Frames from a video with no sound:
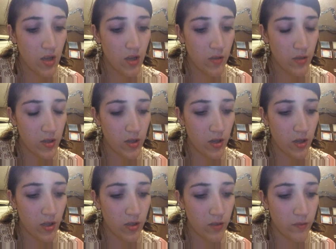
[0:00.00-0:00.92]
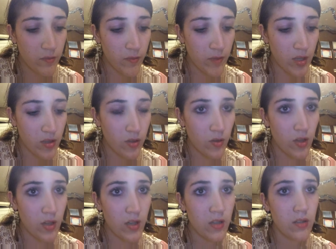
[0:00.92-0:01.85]
I'll be sharing some of my
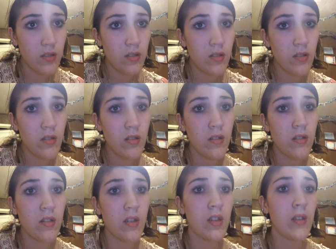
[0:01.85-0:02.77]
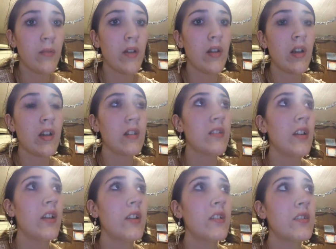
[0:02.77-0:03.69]
stories. Anyway, rock
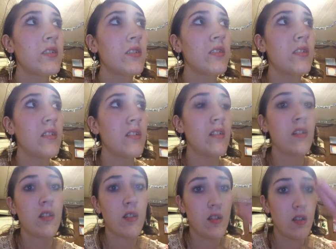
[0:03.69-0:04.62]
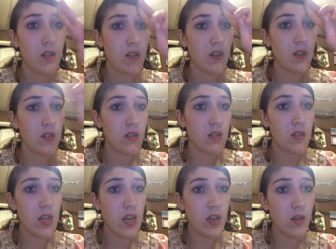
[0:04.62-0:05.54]
stars,
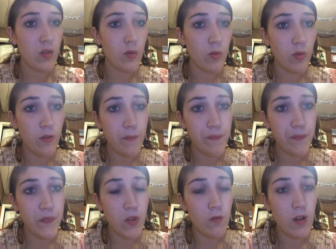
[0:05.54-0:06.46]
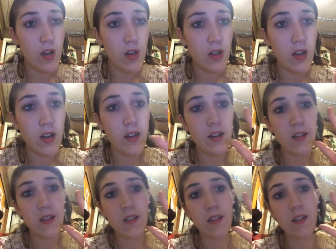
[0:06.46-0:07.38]
stay cool, rock on,
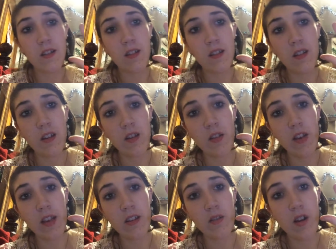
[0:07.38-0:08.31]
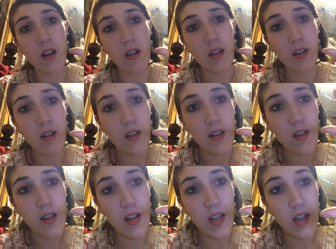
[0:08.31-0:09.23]
and you guys rock.
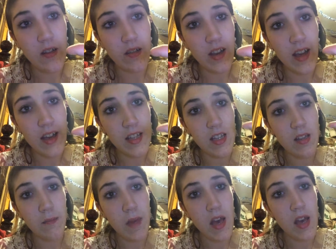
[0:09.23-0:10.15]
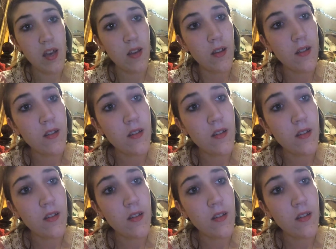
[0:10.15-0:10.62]
Love you guys. Bye.